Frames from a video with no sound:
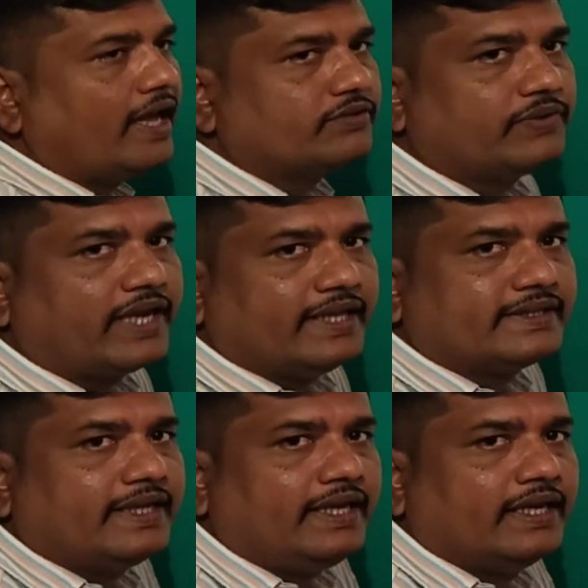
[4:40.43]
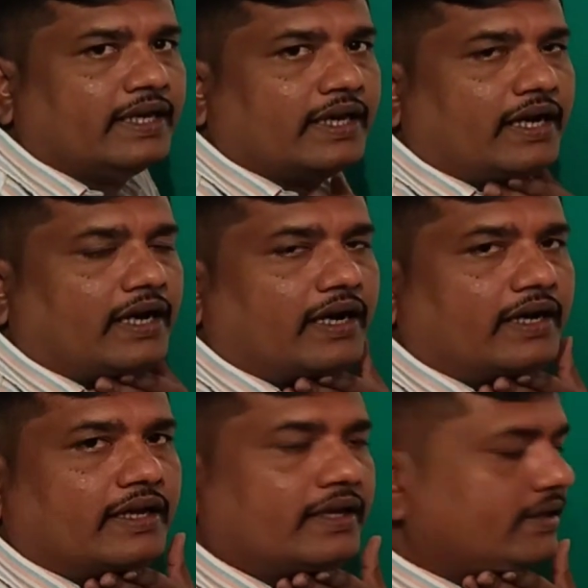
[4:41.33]
as we can see,
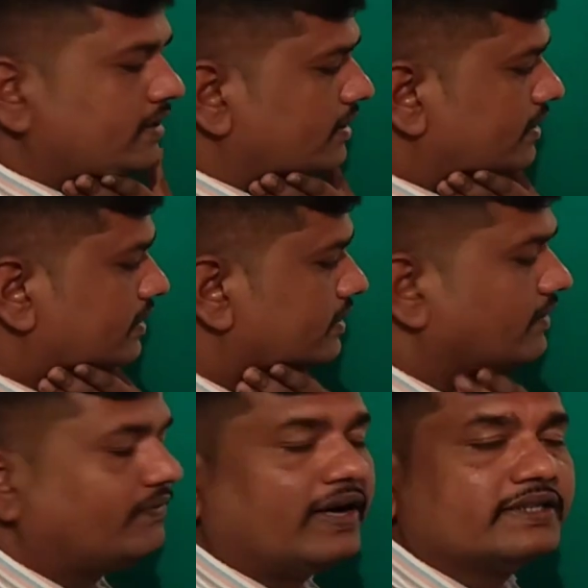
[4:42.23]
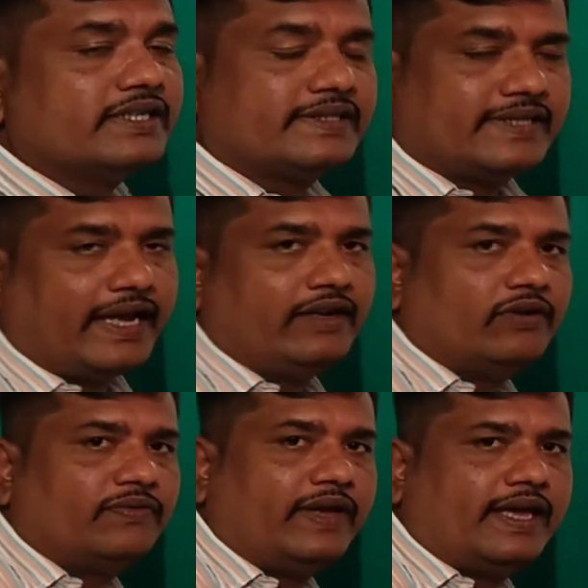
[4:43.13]
the function sine
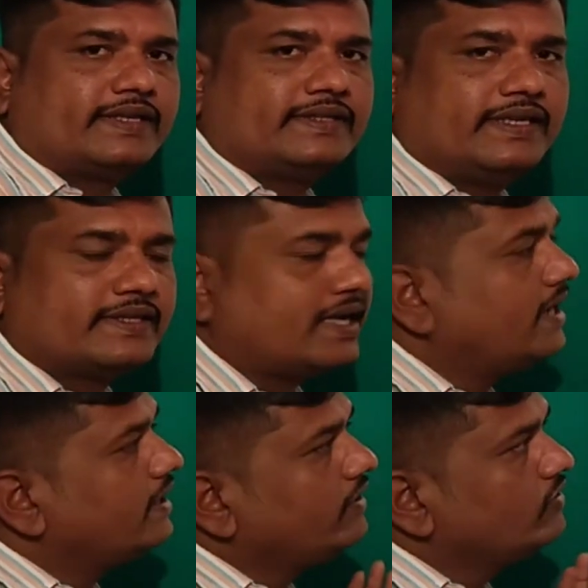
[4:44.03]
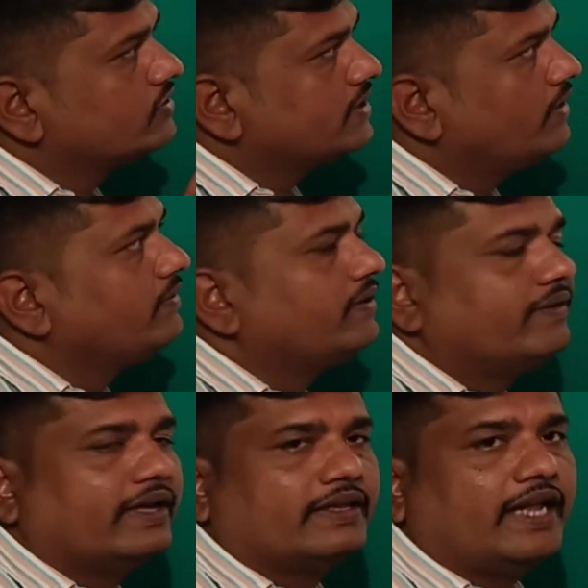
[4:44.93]
of x is continuous
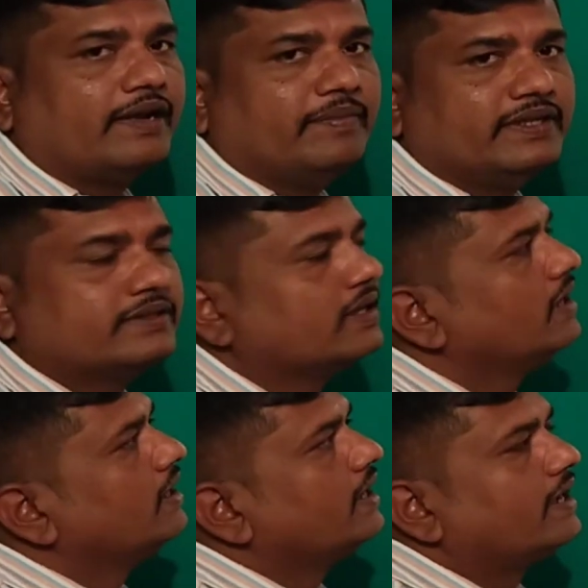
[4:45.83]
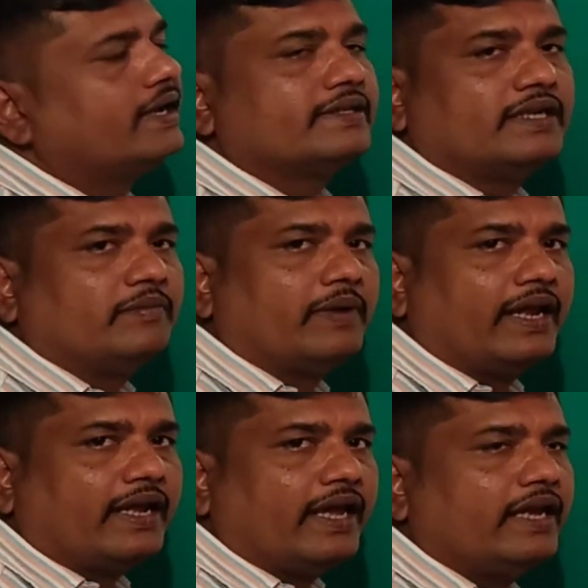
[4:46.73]
everywhere. That means it doesn't
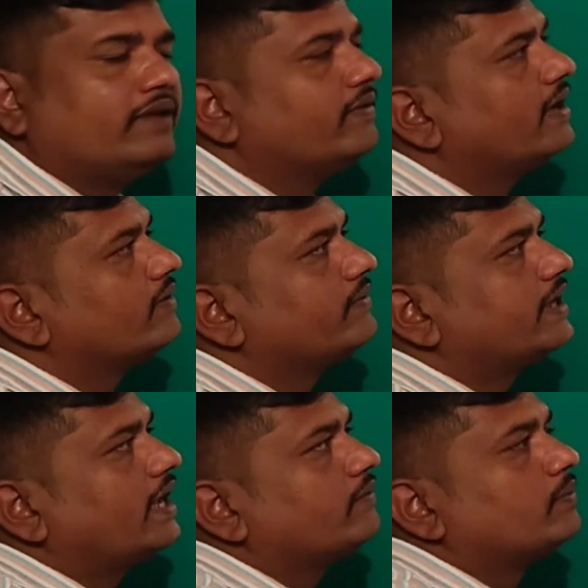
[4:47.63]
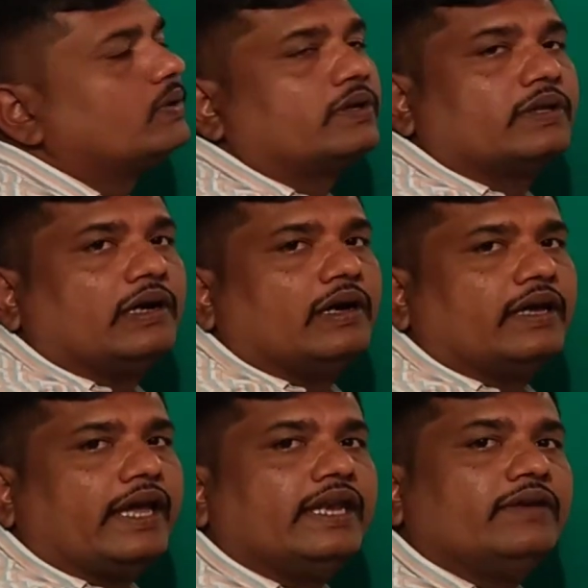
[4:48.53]
break anywhere. We can put
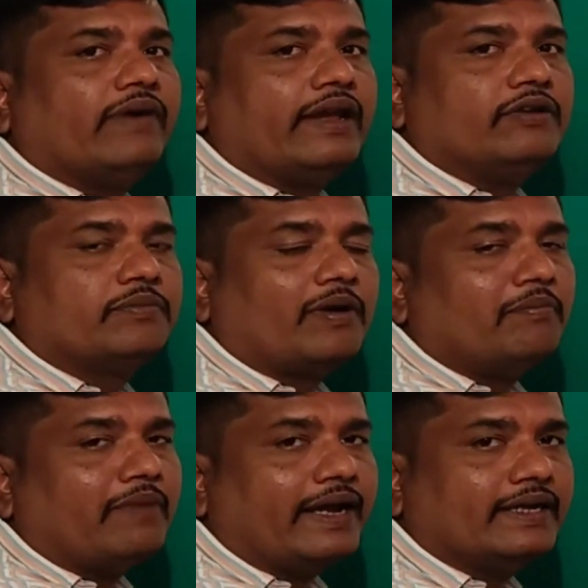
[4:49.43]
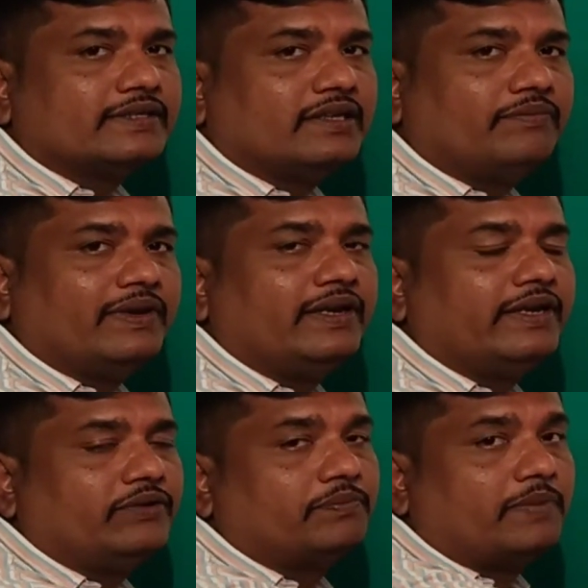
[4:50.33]
any value from minus
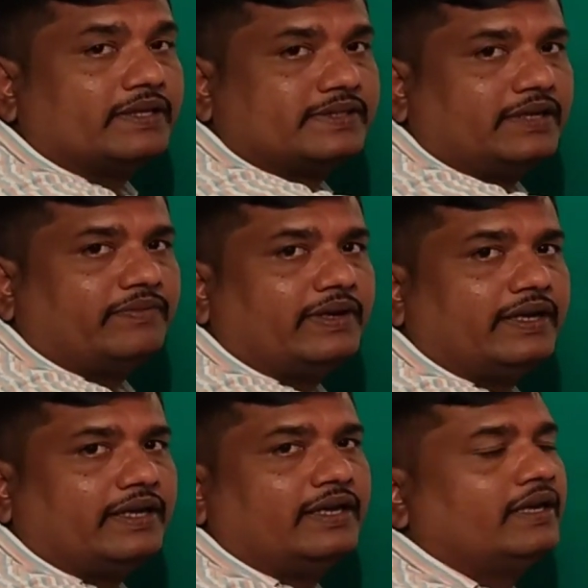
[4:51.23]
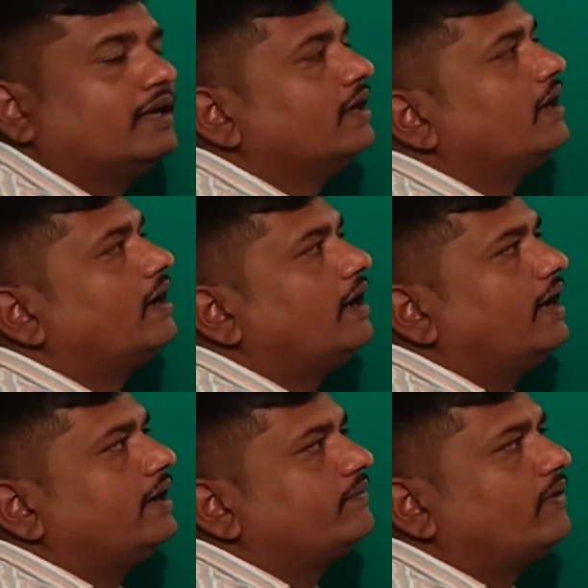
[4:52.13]
infinity to plus infinity,
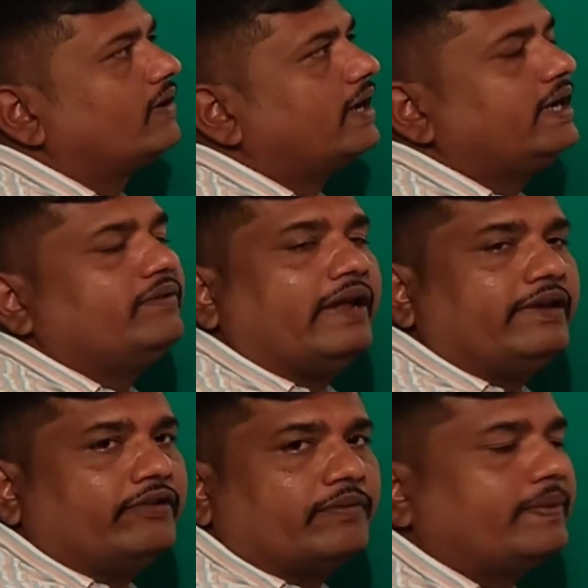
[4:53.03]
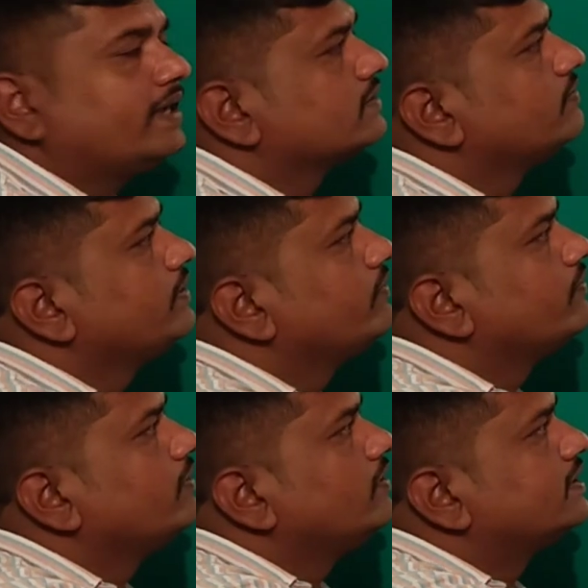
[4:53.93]
and for any value of x we
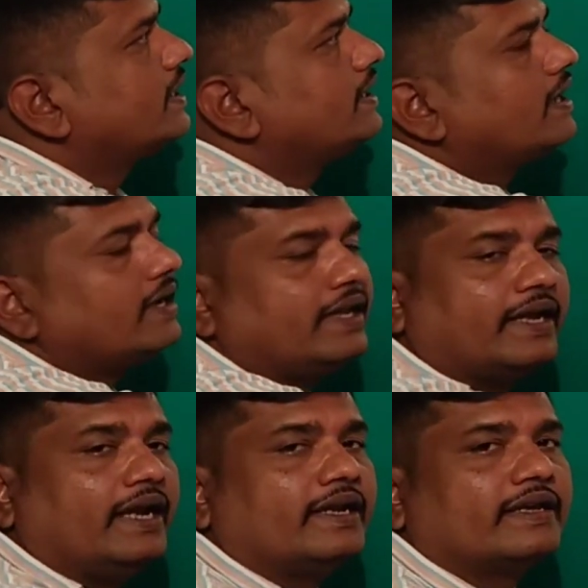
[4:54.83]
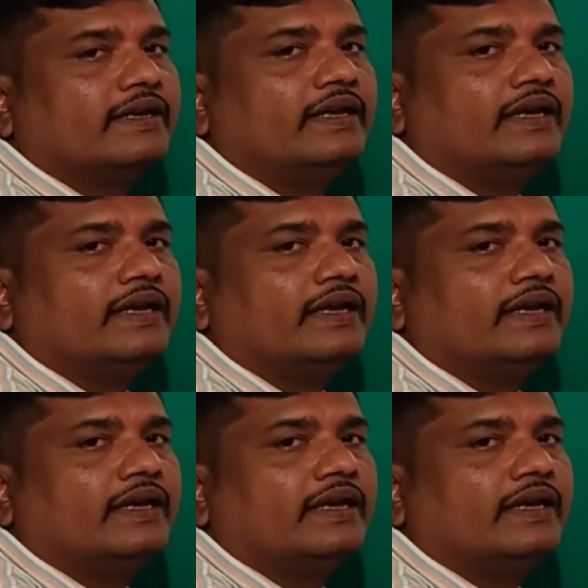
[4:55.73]
will certainly get